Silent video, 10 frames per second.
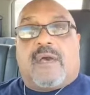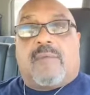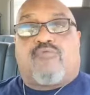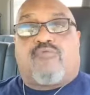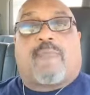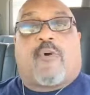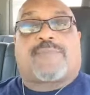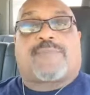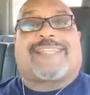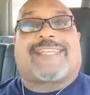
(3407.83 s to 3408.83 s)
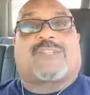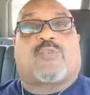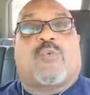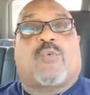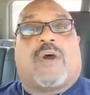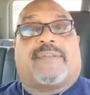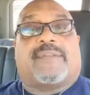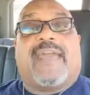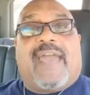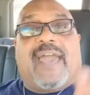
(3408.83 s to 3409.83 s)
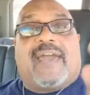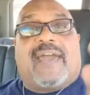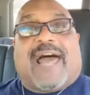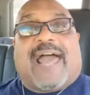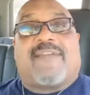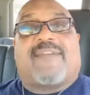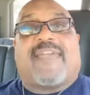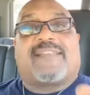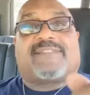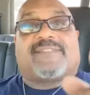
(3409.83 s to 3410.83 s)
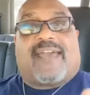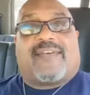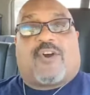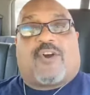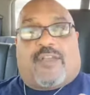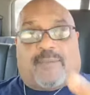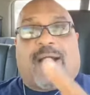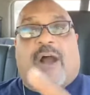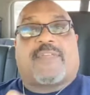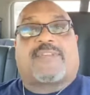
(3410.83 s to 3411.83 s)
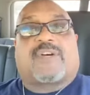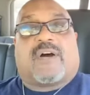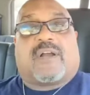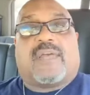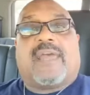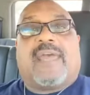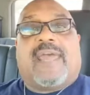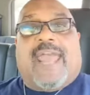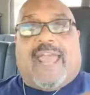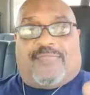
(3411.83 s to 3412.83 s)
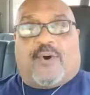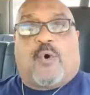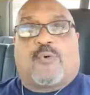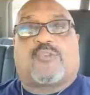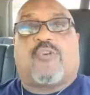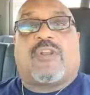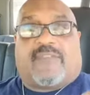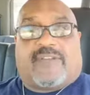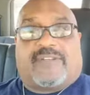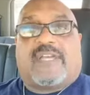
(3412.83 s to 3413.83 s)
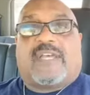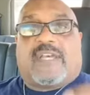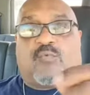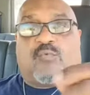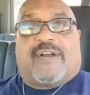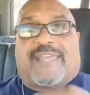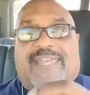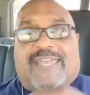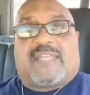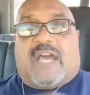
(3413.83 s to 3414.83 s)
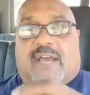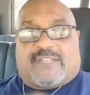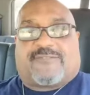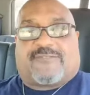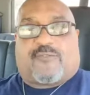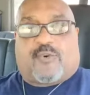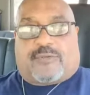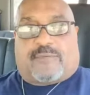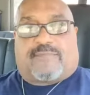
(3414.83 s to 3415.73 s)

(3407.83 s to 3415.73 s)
Proverbs 18:21. Life and death are in the power of the tongue, and those who love it will eat of its fruit.